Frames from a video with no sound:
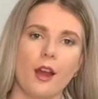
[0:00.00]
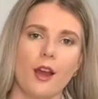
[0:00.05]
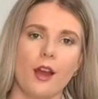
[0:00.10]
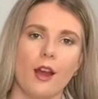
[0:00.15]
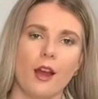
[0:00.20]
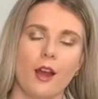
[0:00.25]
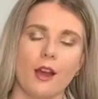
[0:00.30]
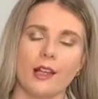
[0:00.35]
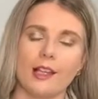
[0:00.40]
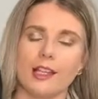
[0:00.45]

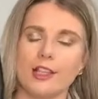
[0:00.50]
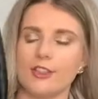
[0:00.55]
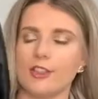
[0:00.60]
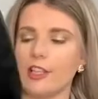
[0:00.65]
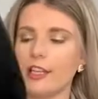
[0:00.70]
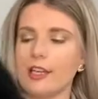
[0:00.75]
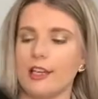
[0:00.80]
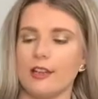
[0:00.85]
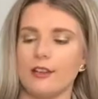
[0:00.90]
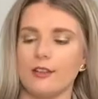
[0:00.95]
i
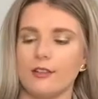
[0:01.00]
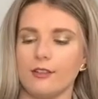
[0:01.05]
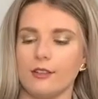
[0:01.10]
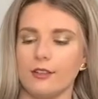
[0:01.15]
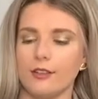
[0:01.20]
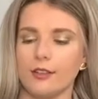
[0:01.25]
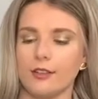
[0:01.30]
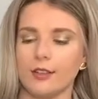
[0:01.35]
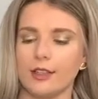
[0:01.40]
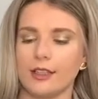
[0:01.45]
literally
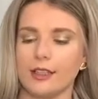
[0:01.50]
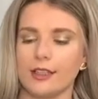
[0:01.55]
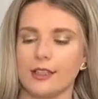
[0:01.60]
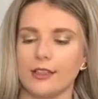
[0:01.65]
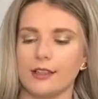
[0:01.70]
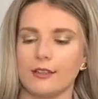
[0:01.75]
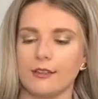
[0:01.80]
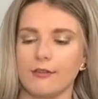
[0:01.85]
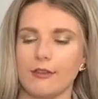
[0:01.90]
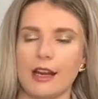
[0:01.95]

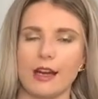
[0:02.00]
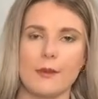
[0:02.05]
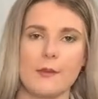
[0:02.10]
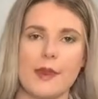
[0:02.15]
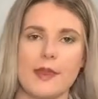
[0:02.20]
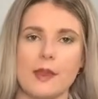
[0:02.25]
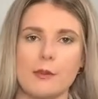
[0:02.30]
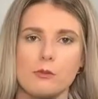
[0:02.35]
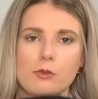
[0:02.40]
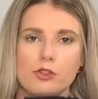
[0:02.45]
recommend
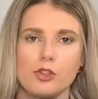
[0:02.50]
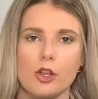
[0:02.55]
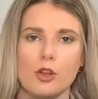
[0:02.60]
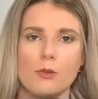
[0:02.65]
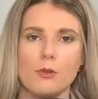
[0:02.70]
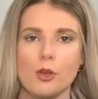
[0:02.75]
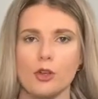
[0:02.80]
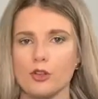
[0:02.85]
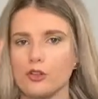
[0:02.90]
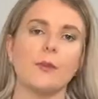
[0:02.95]
them so
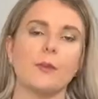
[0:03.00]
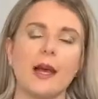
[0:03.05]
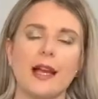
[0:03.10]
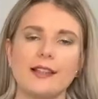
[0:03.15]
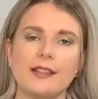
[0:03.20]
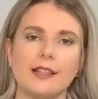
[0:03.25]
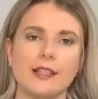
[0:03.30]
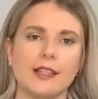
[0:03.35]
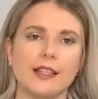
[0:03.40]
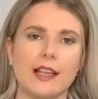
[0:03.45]
much compared
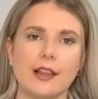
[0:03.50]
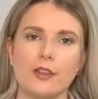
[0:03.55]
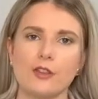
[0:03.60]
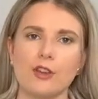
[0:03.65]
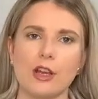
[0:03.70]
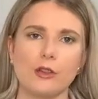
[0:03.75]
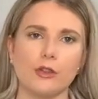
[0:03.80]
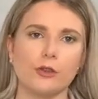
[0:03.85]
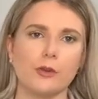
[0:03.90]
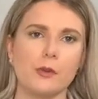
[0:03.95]
to the leather
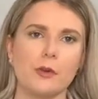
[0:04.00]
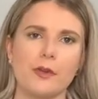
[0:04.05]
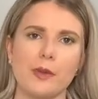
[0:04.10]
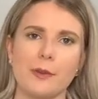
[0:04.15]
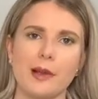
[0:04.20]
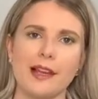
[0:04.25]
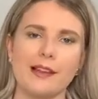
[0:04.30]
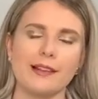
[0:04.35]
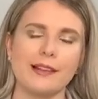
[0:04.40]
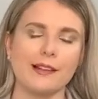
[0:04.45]
trousers from other
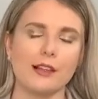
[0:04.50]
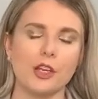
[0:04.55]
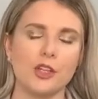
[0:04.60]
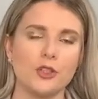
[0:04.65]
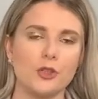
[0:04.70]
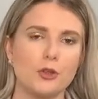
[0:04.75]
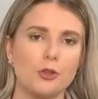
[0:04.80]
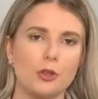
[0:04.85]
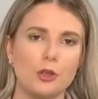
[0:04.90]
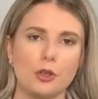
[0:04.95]
places like
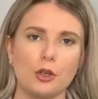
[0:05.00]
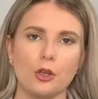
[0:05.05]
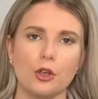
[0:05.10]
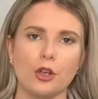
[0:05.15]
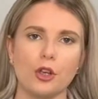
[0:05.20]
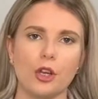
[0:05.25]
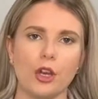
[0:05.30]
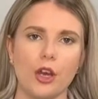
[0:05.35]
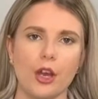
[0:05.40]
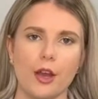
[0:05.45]
new look
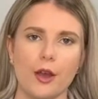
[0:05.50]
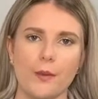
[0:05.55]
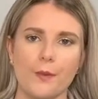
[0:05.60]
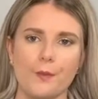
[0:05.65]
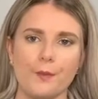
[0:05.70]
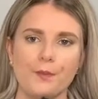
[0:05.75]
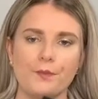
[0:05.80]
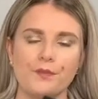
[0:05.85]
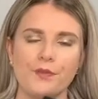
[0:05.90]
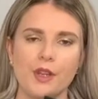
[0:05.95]

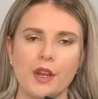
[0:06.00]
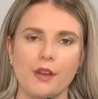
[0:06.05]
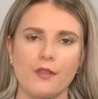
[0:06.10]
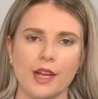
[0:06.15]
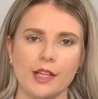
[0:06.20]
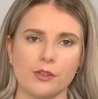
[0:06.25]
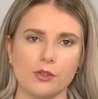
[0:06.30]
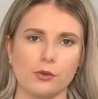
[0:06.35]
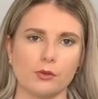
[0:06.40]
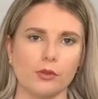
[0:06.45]
um i've
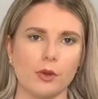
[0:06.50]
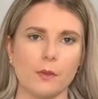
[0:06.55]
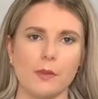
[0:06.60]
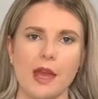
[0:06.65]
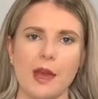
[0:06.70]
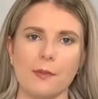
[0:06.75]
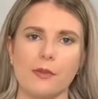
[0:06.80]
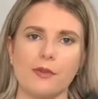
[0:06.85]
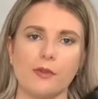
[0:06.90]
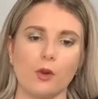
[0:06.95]
had some from
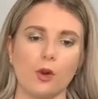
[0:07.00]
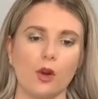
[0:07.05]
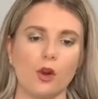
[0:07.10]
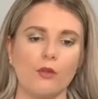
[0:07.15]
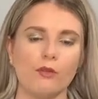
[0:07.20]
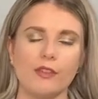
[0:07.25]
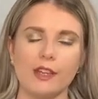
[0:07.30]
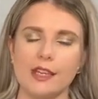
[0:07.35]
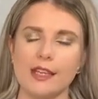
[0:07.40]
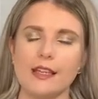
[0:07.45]
there before
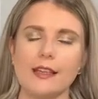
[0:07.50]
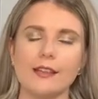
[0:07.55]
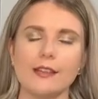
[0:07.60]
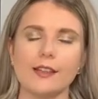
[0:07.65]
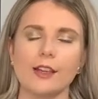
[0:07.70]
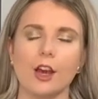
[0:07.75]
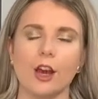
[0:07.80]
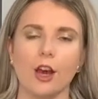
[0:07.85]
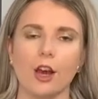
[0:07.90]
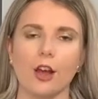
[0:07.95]
these
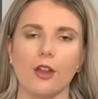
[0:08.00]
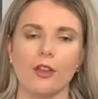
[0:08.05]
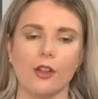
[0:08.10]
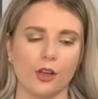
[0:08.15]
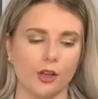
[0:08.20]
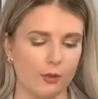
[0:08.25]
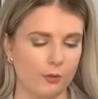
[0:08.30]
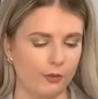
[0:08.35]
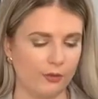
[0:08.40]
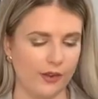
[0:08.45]
are the
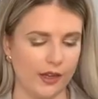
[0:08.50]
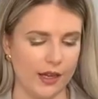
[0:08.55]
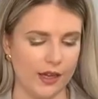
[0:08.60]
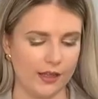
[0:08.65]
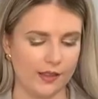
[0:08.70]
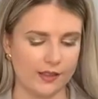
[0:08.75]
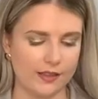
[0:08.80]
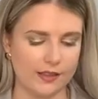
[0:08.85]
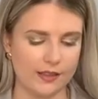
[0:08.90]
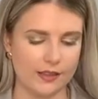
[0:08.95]

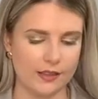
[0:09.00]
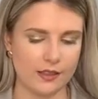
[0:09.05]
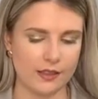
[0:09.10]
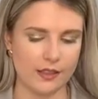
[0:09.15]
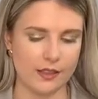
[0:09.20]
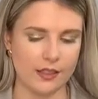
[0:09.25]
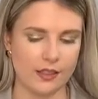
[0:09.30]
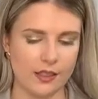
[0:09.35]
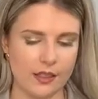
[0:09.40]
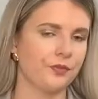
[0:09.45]
comfiest
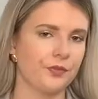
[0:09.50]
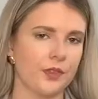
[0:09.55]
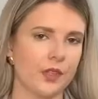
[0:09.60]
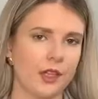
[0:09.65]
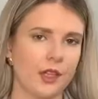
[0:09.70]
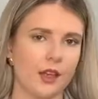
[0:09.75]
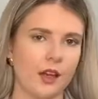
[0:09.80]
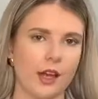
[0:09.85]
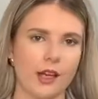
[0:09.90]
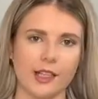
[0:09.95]

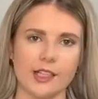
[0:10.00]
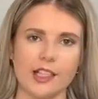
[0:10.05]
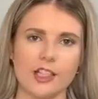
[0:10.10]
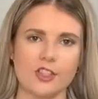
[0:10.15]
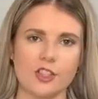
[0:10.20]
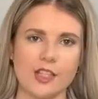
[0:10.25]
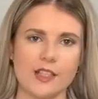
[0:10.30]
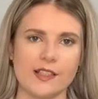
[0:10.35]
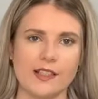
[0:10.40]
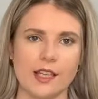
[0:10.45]
i could
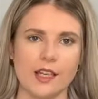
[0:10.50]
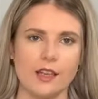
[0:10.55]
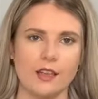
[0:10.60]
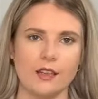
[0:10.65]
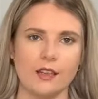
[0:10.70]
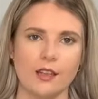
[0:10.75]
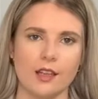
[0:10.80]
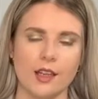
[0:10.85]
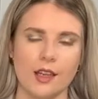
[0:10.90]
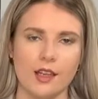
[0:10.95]
literally sit
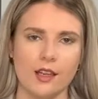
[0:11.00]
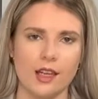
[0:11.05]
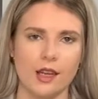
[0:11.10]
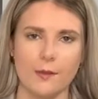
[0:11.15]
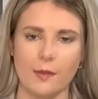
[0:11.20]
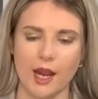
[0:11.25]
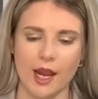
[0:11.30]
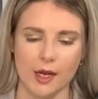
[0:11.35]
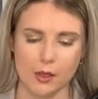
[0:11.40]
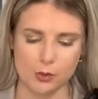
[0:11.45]
in
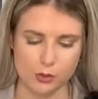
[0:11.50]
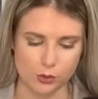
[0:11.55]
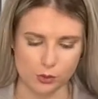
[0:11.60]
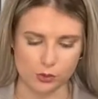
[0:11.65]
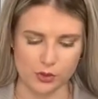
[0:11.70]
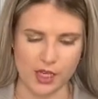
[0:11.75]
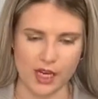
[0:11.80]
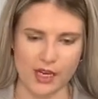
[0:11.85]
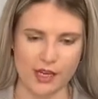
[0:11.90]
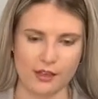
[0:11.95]
my house all
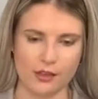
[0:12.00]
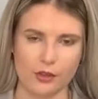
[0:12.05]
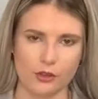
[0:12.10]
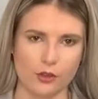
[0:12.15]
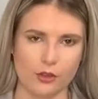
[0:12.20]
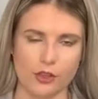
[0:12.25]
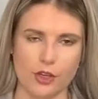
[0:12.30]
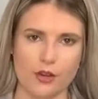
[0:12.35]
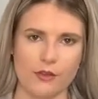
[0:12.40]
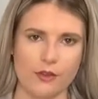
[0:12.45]
day on the
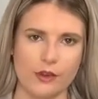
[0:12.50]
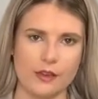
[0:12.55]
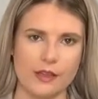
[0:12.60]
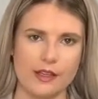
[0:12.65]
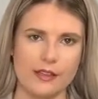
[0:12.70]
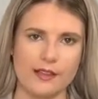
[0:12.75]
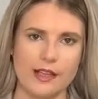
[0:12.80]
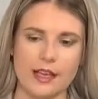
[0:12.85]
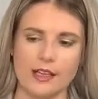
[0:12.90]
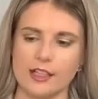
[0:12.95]
sofa in these
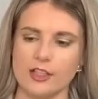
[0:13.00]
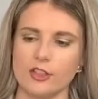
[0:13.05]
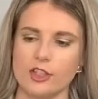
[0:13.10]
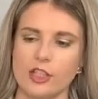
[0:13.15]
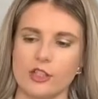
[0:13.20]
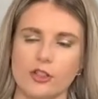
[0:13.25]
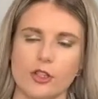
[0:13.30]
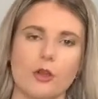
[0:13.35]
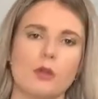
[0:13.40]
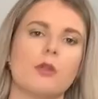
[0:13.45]
they're literally
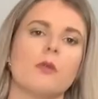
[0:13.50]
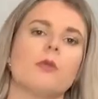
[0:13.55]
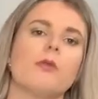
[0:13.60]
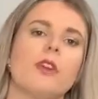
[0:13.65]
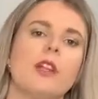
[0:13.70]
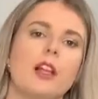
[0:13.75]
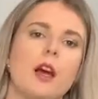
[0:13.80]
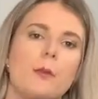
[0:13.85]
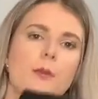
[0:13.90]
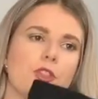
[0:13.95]
so comfy
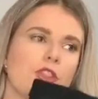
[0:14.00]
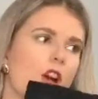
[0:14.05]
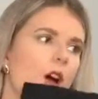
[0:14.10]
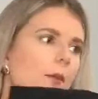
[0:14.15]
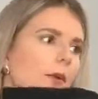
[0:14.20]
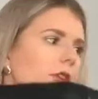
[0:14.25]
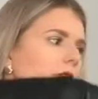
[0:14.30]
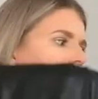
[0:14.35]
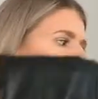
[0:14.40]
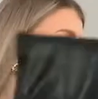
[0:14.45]
like
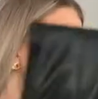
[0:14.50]
pajamas